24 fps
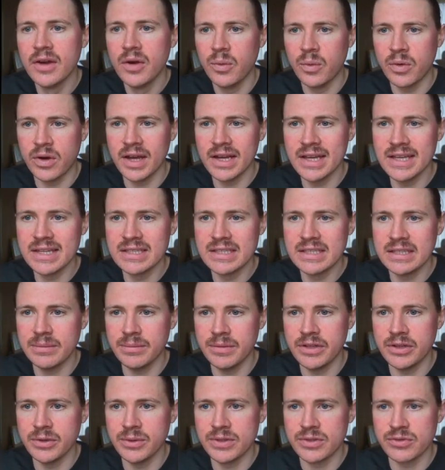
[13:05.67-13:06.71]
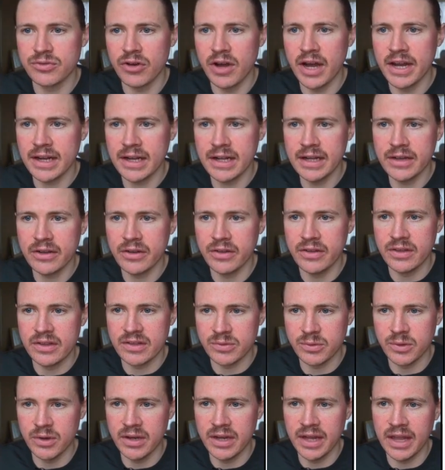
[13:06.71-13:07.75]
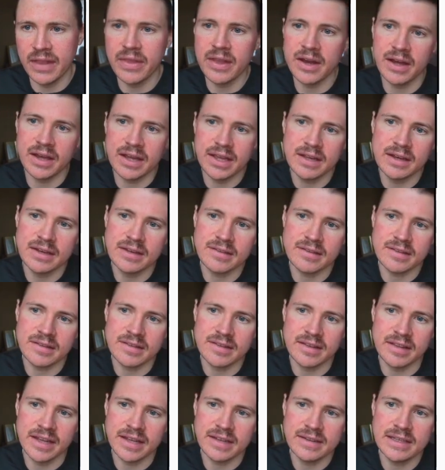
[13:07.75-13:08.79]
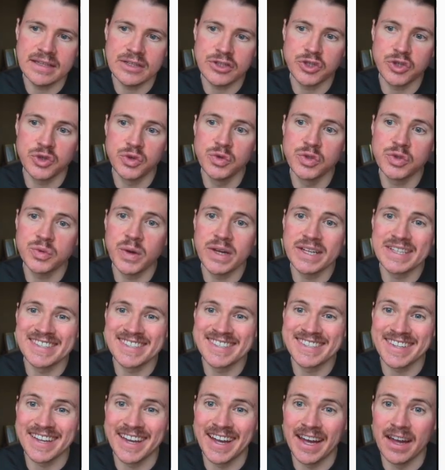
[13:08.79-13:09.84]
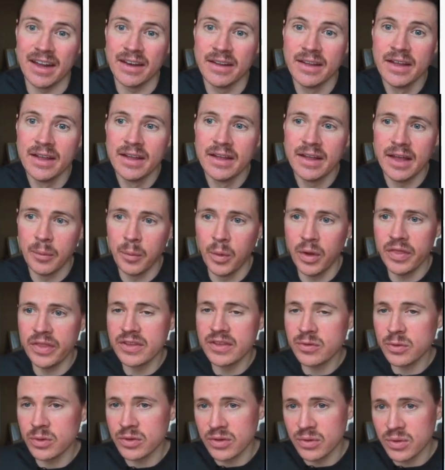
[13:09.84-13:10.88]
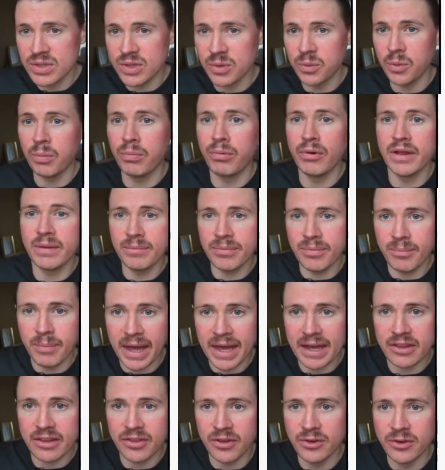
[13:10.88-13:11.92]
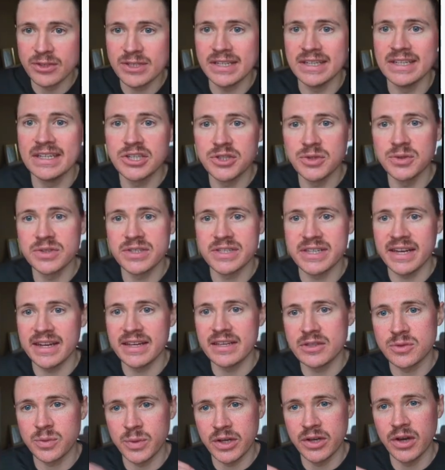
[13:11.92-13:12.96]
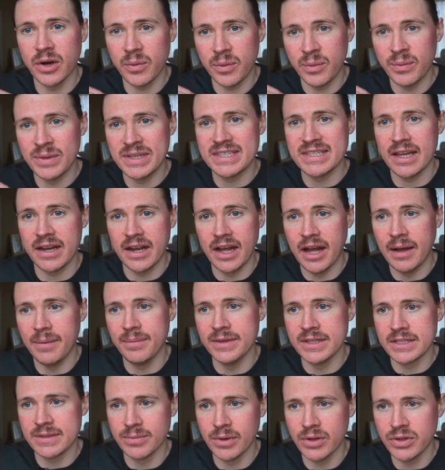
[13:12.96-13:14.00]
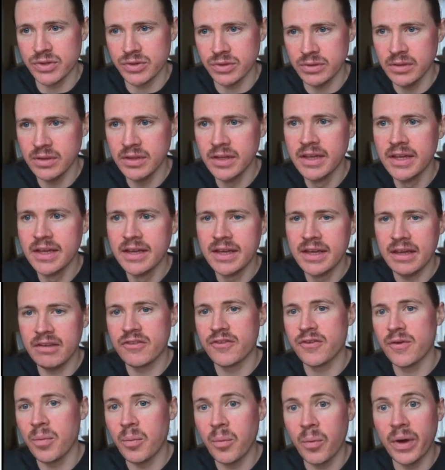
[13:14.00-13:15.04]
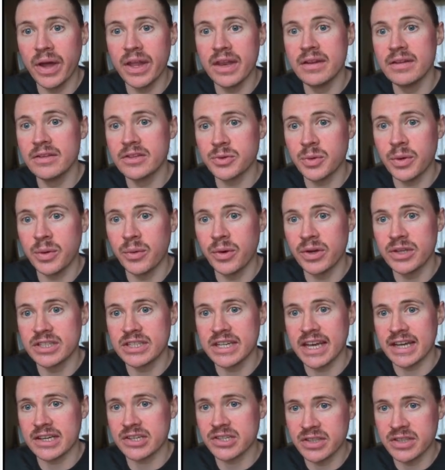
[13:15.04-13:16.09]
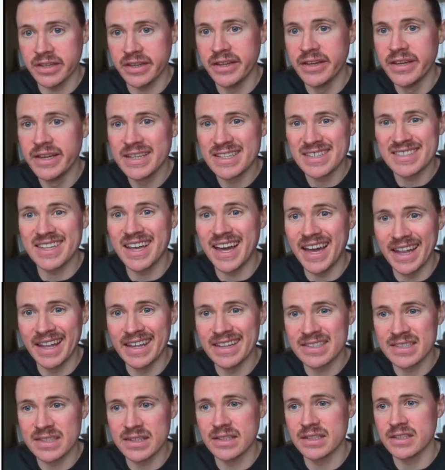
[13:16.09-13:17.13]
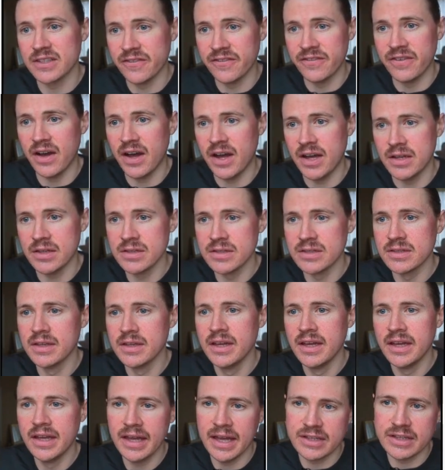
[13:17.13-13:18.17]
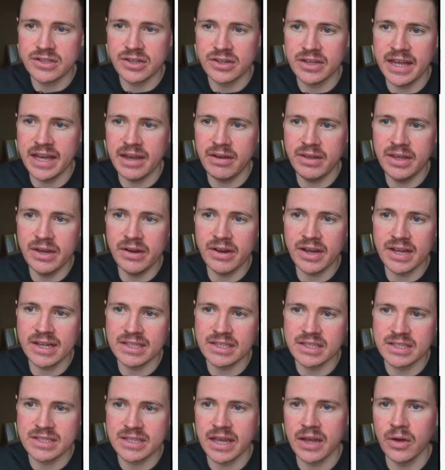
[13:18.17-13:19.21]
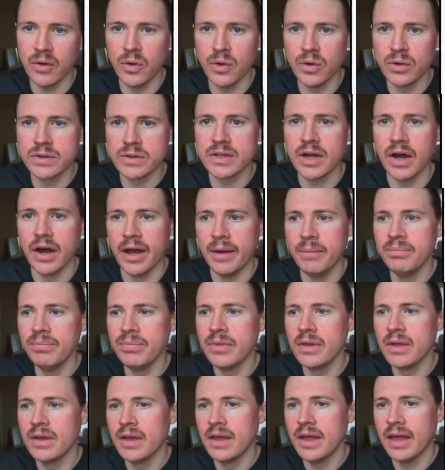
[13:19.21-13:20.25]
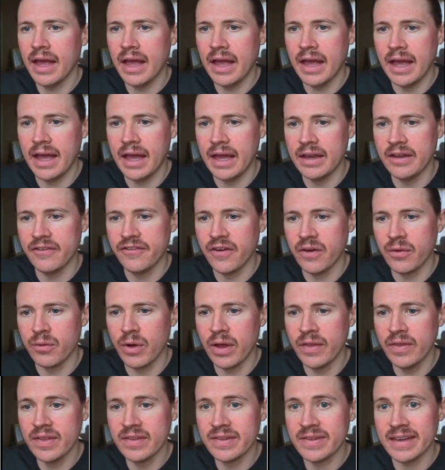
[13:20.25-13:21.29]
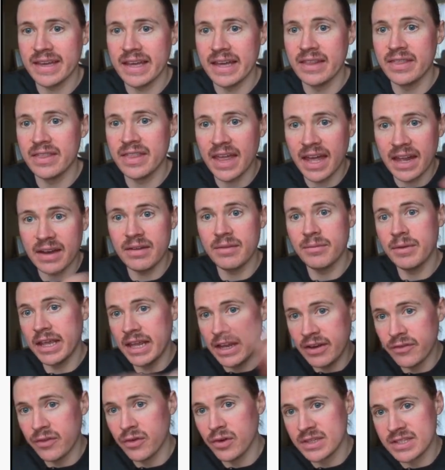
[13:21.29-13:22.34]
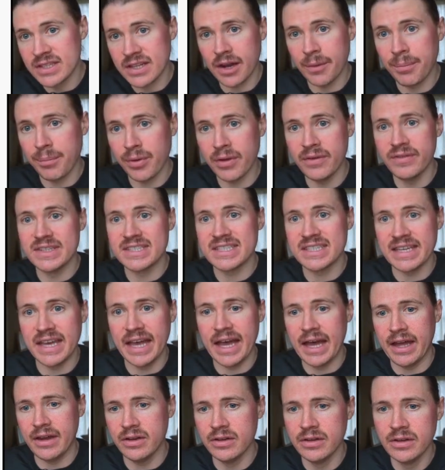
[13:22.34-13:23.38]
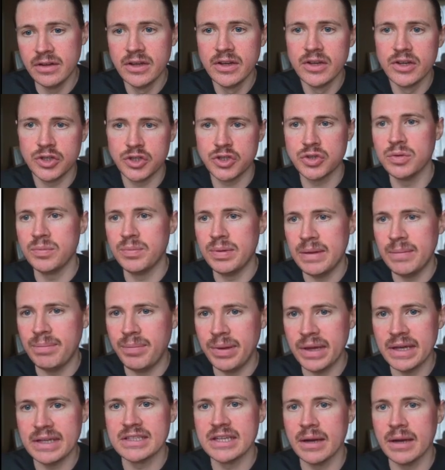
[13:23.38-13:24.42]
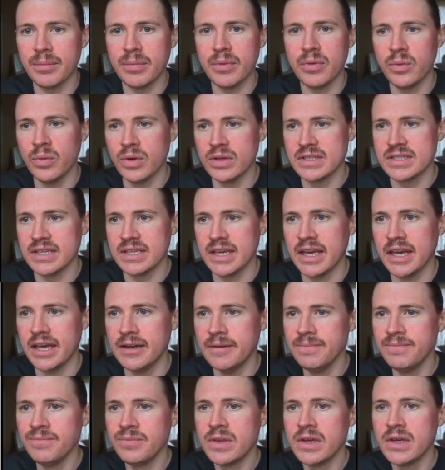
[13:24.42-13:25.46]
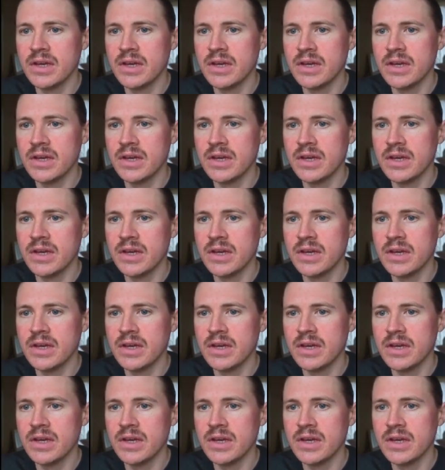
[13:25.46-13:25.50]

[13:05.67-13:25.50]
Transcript: What I can simply do is right click on this one, and then I can select here, choose where to start. And what this will do is it will bring back those initial settings we got when we set up this module, is from when do we want to actually start listening to files. And so now here I can just say all time. And if I run this again, that invoice that I previously added should be picked up once again.